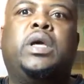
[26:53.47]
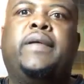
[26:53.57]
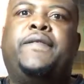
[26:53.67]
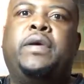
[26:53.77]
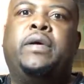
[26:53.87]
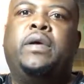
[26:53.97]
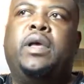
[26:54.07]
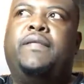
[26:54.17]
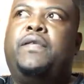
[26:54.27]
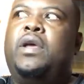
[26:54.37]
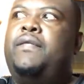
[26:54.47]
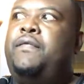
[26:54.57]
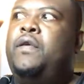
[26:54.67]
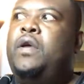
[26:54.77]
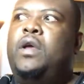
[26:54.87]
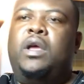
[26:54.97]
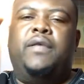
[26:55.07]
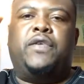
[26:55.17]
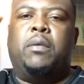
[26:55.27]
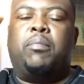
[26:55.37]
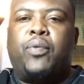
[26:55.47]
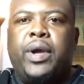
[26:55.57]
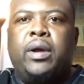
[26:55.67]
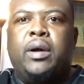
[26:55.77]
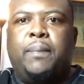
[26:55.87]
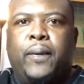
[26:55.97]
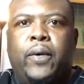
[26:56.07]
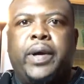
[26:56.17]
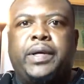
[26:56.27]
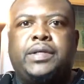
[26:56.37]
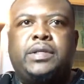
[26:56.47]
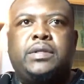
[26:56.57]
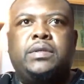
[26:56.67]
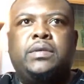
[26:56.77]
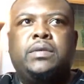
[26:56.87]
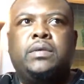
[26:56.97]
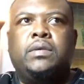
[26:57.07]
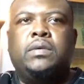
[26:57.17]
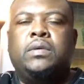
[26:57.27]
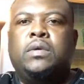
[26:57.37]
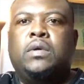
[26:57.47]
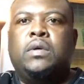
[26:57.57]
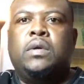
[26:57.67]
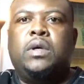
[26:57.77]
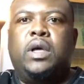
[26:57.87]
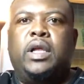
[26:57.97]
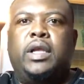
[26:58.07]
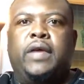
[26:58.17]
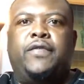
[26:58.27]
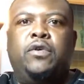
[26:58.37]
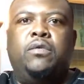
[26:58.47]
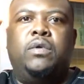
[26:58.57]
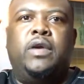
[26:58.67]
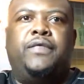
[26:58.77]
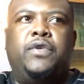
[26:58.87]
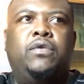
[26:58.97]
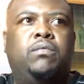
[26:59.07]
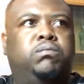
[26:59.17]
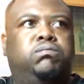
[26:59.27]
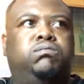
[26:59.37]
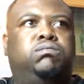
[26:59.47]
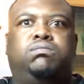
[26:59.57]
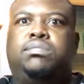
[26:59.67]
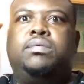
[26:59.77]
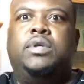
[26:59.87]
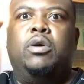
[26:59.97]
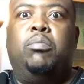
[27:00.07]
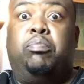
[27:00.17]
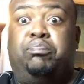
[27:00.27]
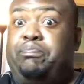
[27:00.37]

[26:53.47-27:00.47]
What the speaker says: if you bring up points, and if you you know